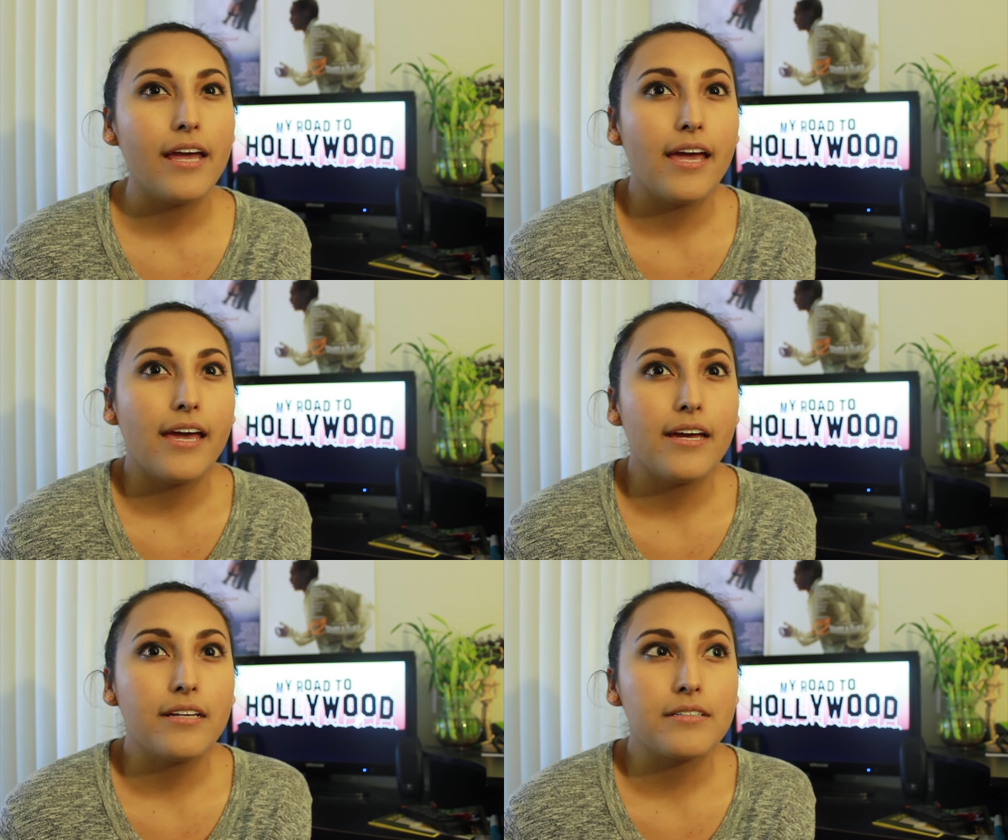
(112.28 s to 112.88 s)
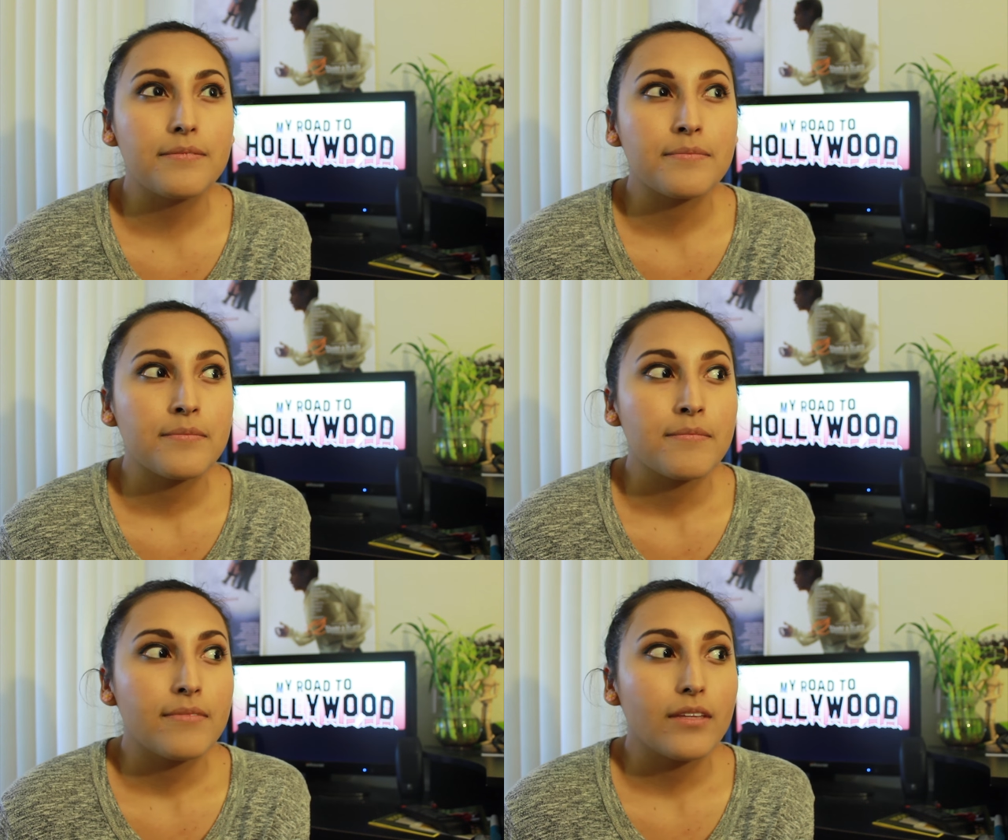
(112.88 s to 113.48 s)
on it, and
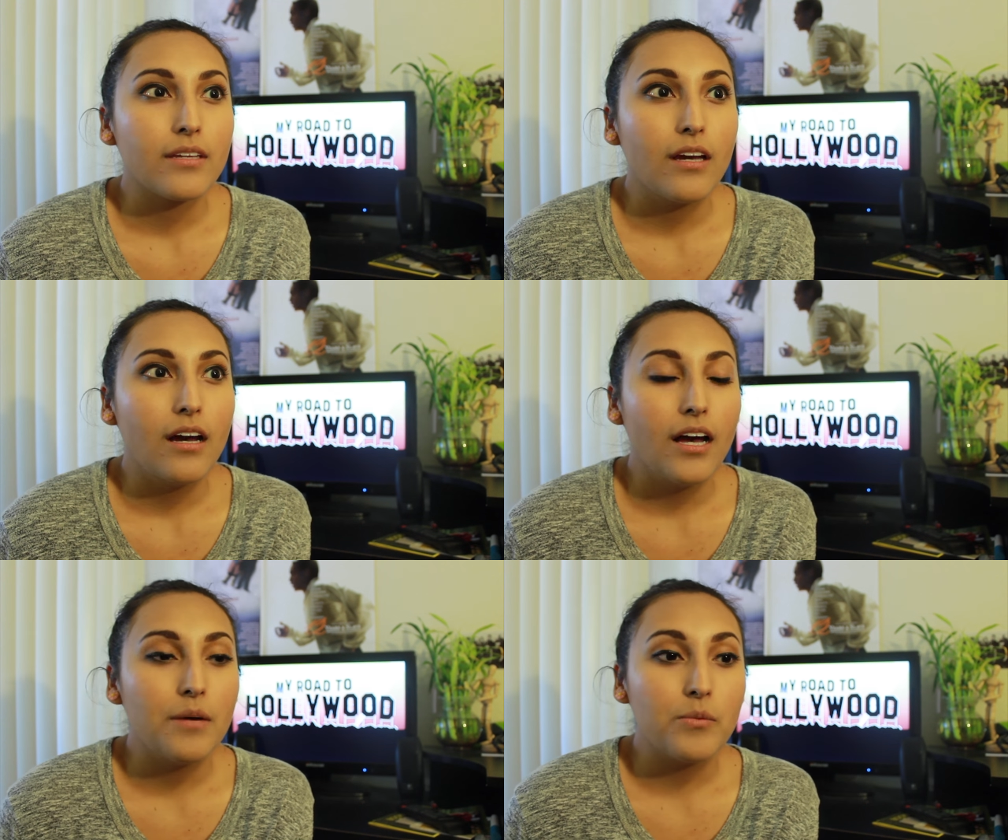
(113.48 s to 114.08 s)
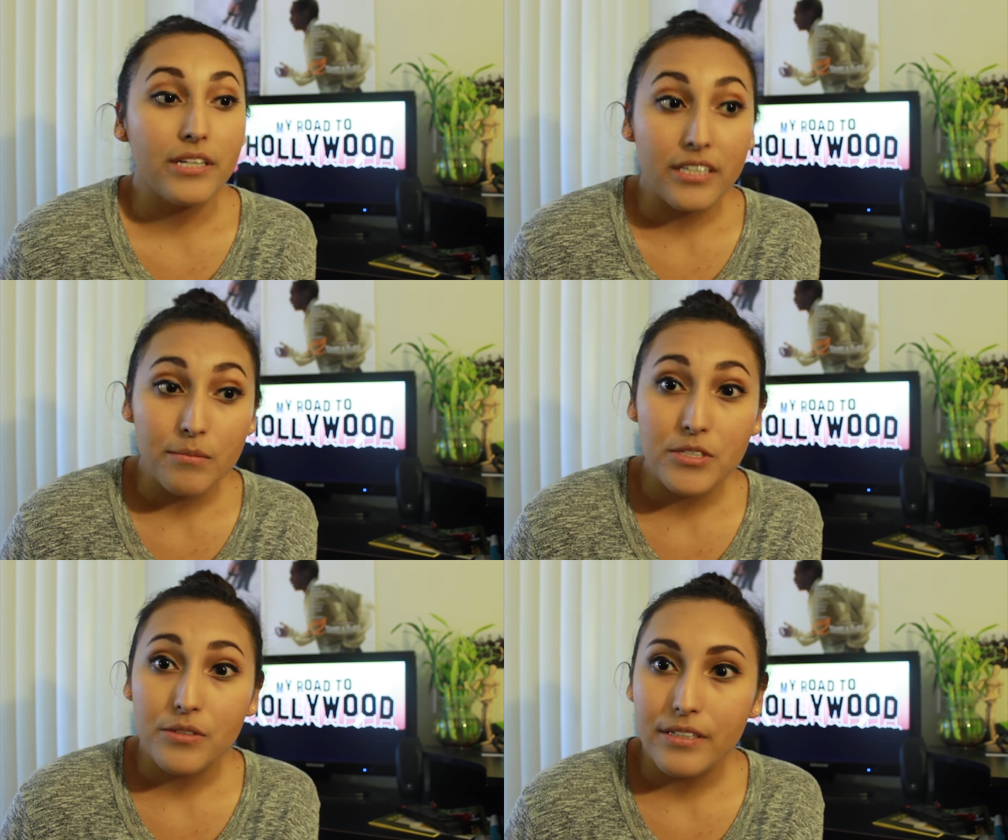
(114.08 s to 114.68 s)
uh, we
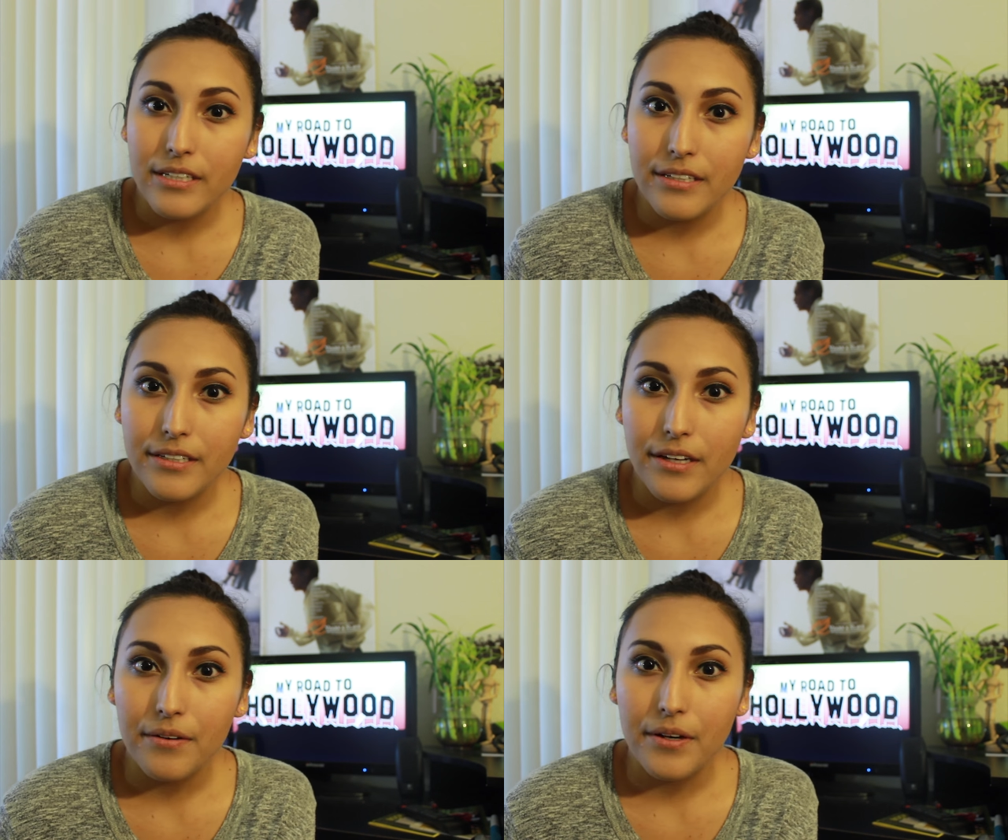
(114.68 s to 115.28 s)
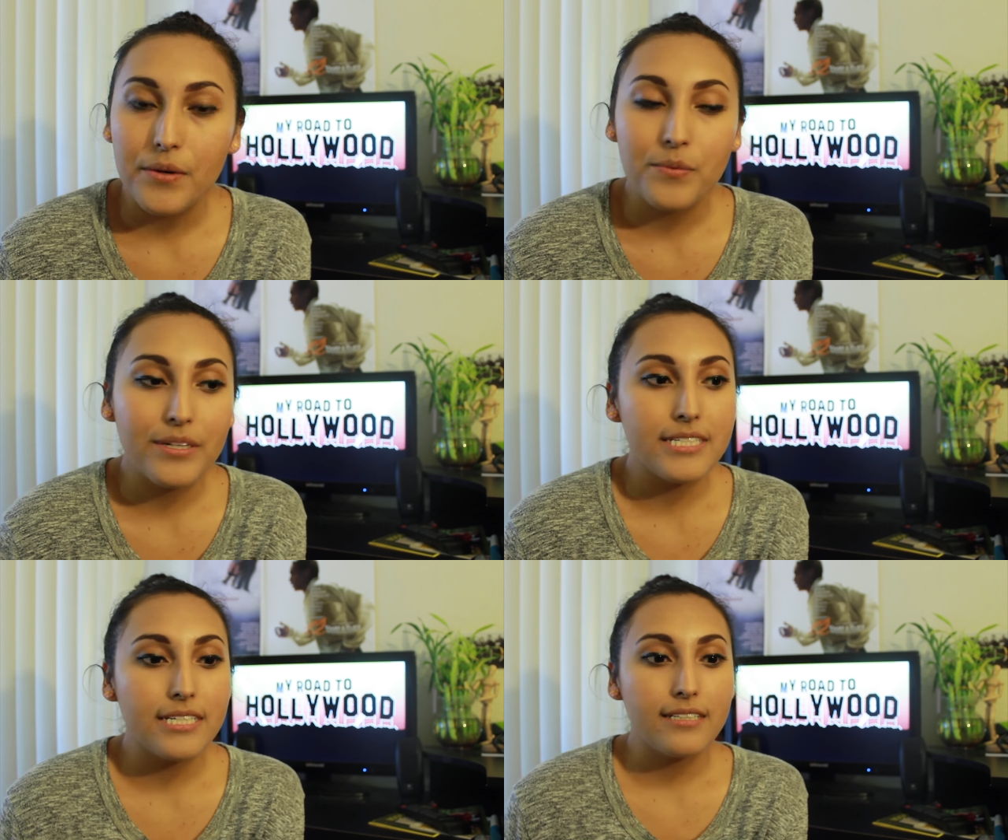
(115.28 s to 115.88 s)
ended up doing Indiegogo.
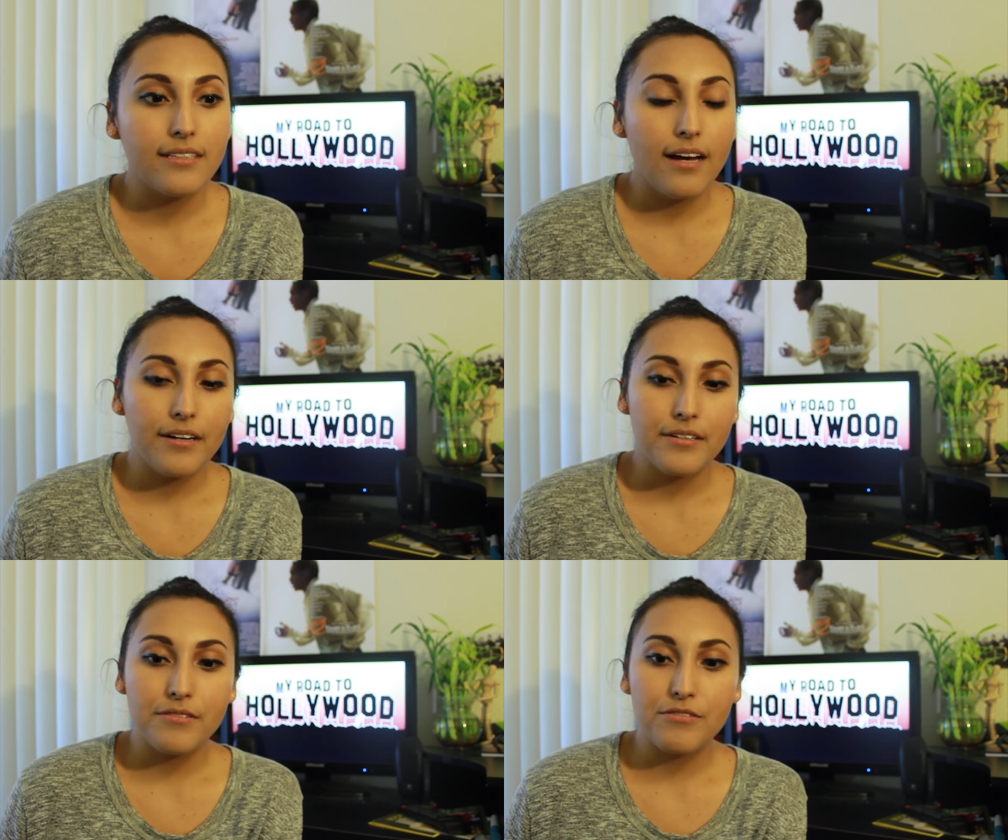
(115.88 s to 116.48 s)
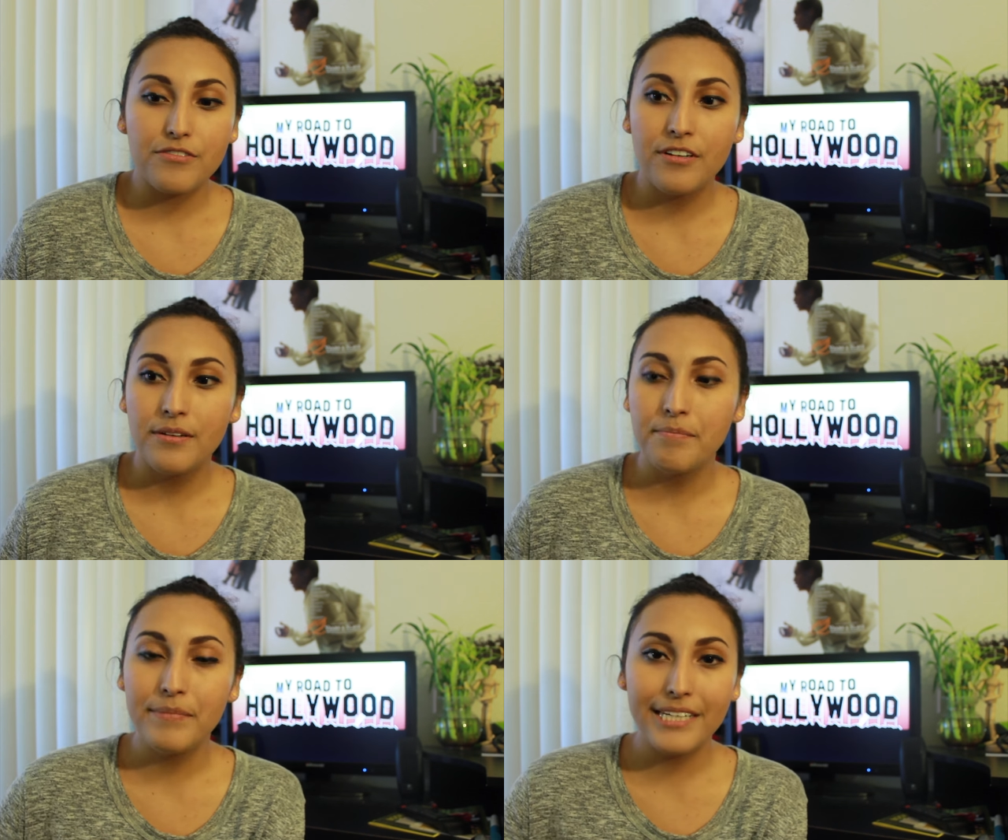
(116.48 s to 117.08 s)
We did a lot of